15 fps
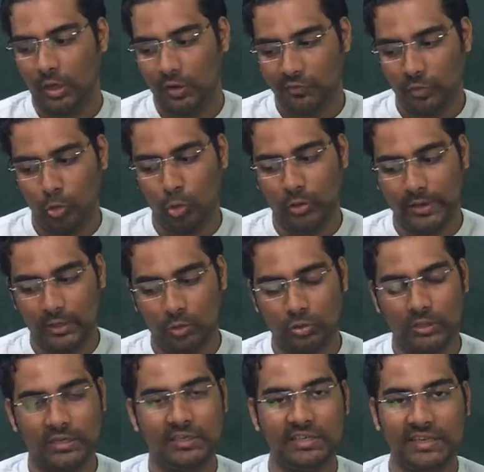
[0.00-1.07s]
If you look into
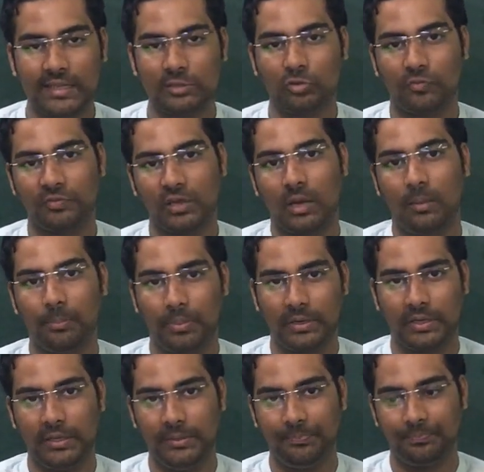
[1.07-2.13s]
the details of the
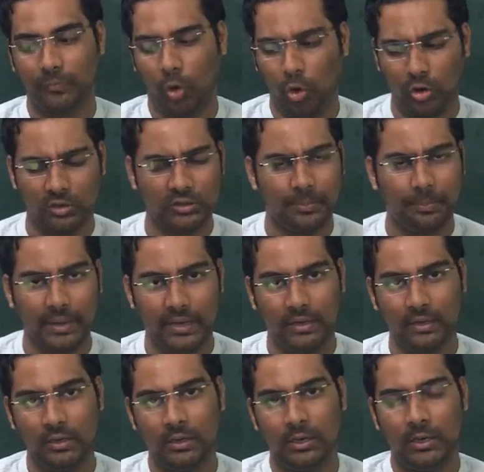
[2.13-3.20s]
company or the
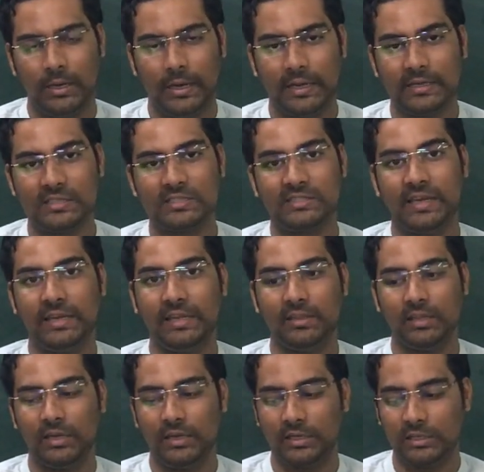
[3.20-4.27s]
pen, it is stating
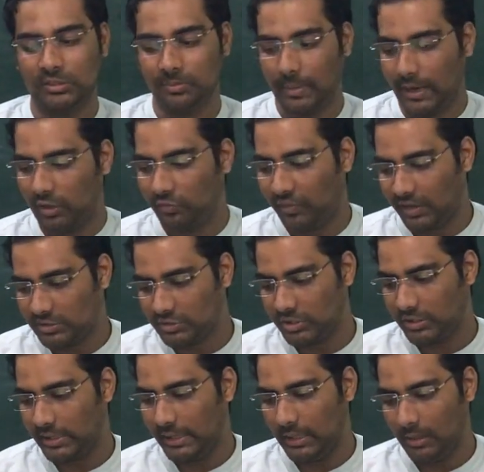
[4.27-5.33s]
that it is
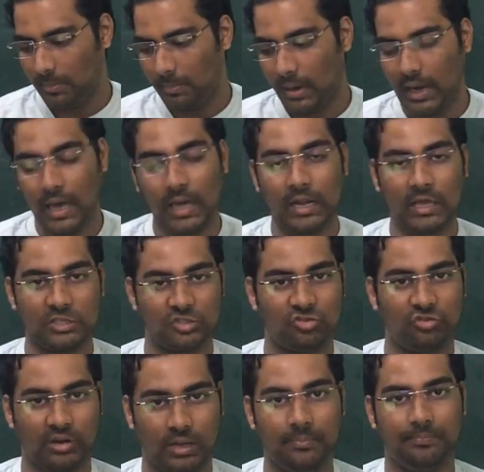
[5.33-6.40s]
manufactured in
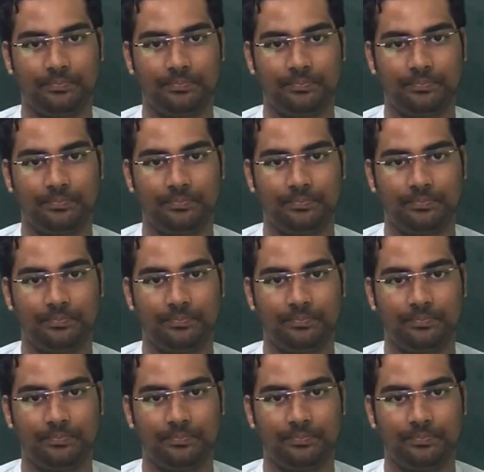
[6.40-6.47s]
Maharashtra.